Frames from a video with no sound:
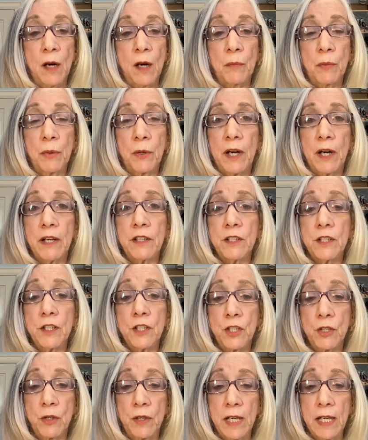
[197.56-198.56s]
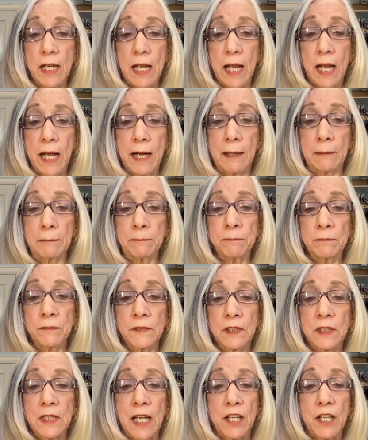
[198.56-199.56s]
Prior to joining CAM,
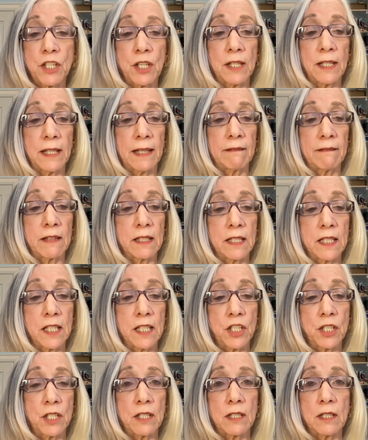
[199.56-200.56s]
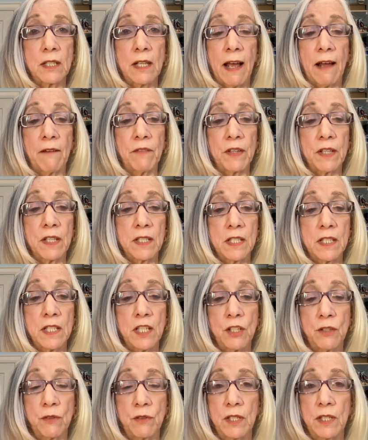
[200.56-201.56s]
Sasha led the Digital Advocacy
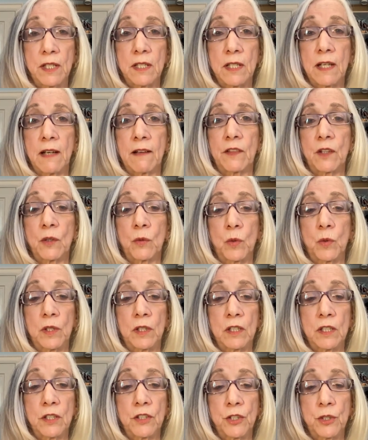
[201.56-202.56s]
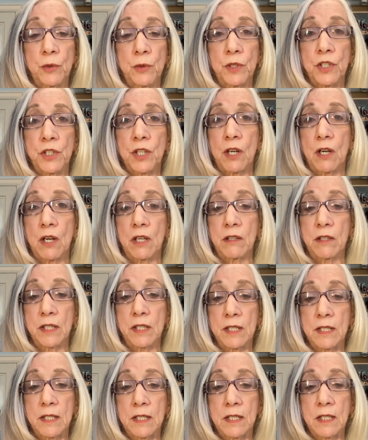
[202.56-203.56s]
Unit at the World Jewish
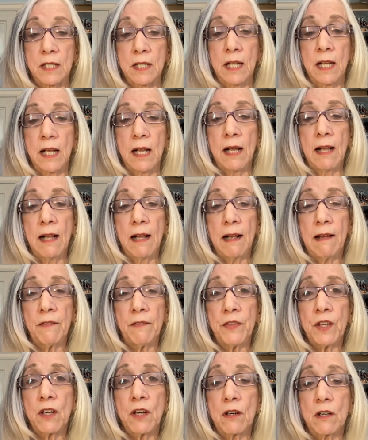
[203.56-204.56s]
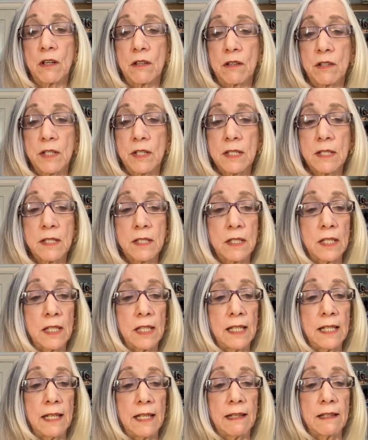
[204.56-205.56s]
Congress. At the Congress,
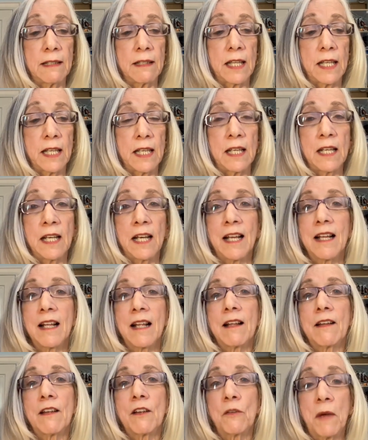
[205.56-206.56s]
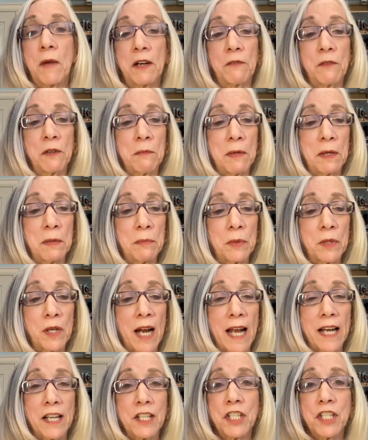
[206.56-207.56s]
he led the, you might remember,
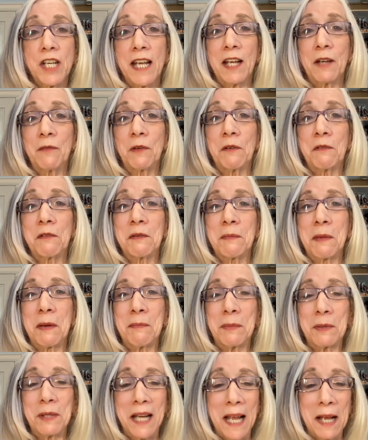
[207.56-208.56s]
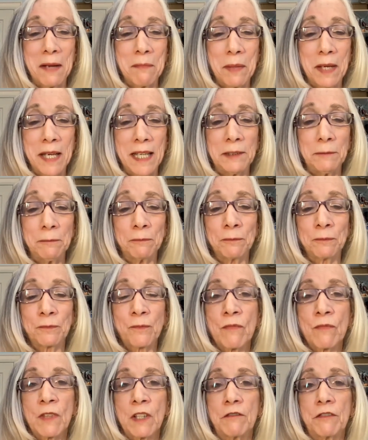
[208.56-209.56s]
#WeRemember campaign
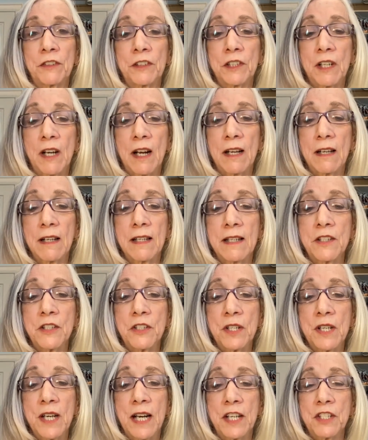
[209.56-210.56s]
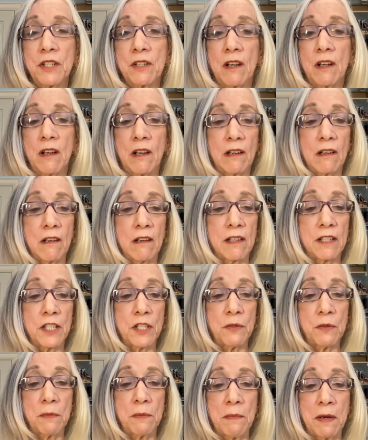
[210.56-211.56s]
for International
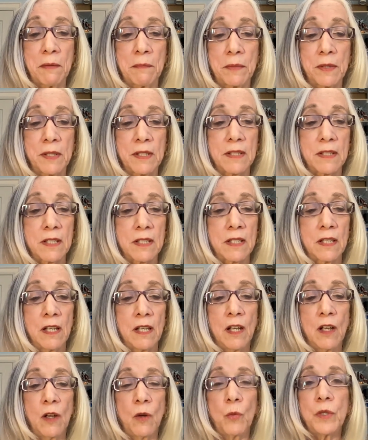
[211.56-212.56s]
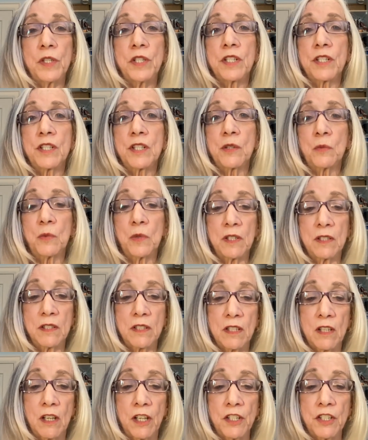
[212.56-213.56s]
Holocaust Remembrance, which is the world's
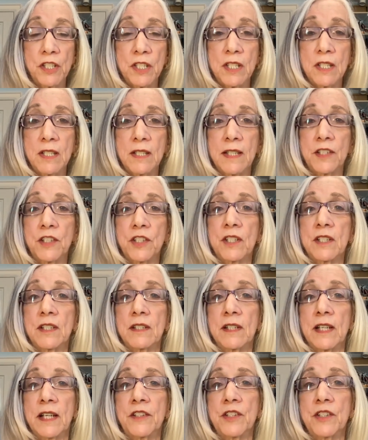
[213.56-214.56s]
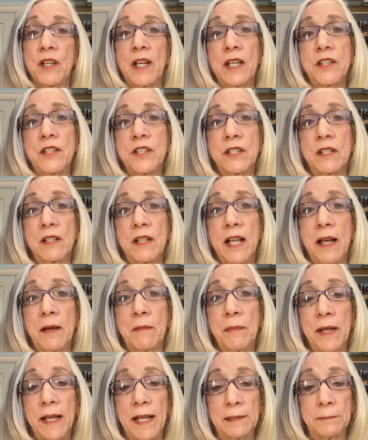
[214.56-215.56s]
largest digital educational
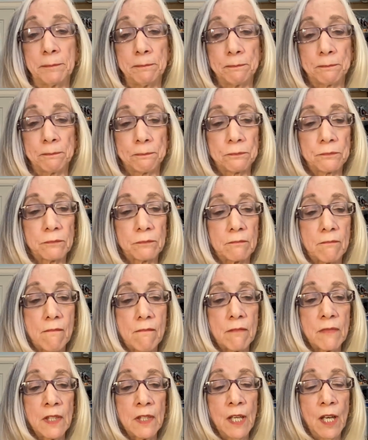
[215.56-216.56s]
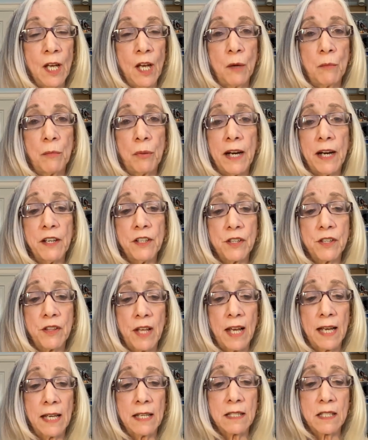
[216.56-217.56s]
campaign. Prior to
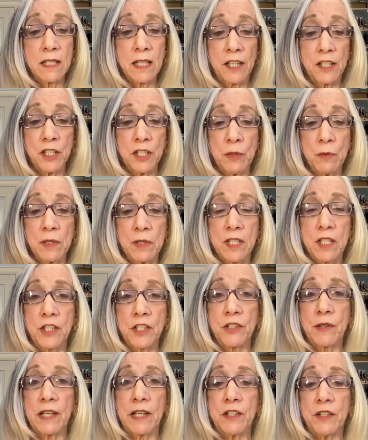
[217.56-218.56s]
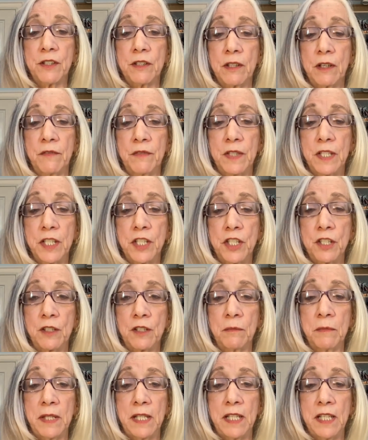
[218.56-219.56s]
that, Sasha was the Director of Digital
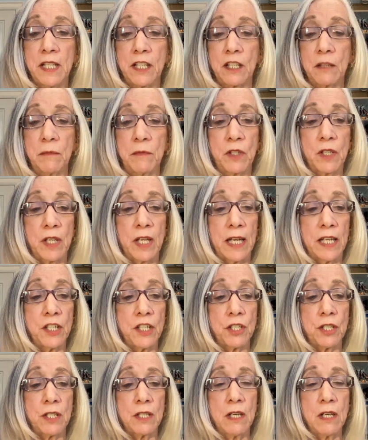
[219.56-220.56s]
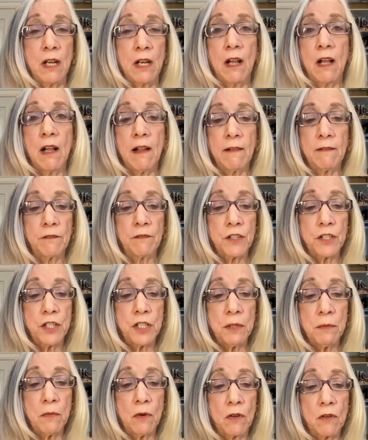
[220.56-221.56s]
Media Communication for
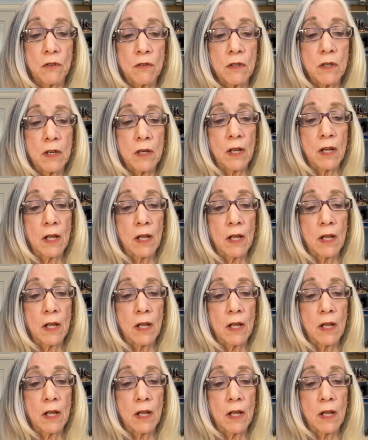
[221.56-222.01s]
Shimon